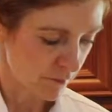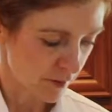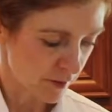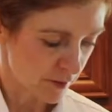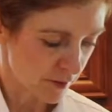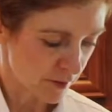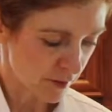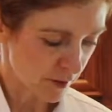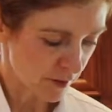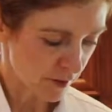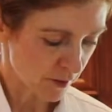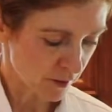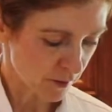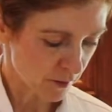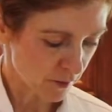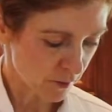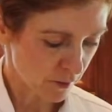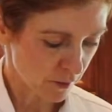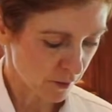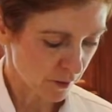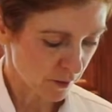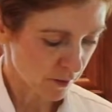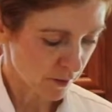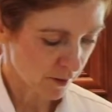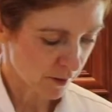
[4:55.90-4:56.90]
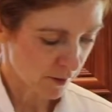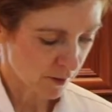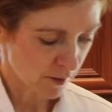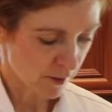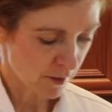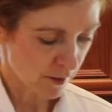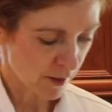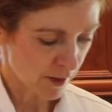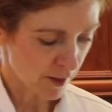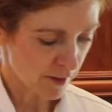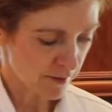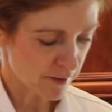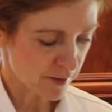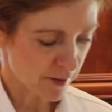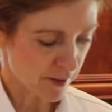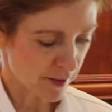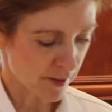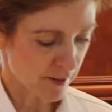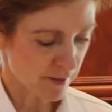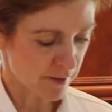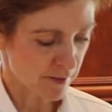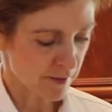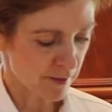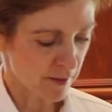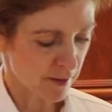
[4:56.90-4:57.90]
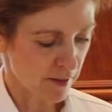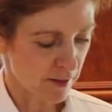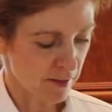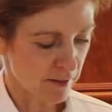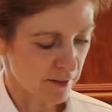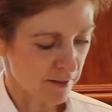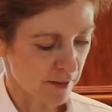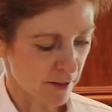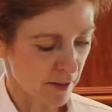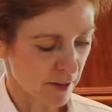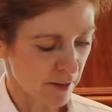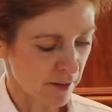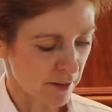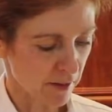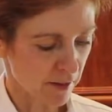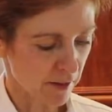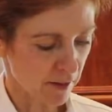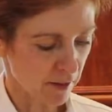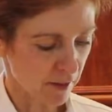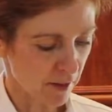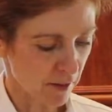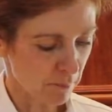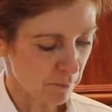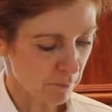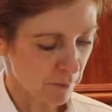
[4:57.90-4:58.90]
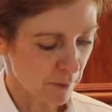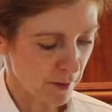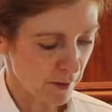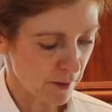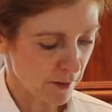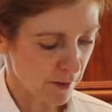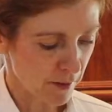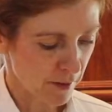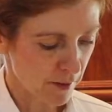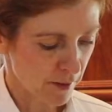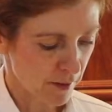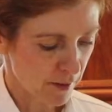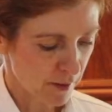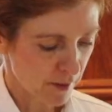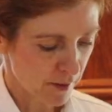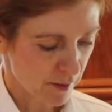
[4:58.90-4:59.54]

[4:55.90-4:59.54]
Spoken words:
So as you can see, it's kind of clumpy.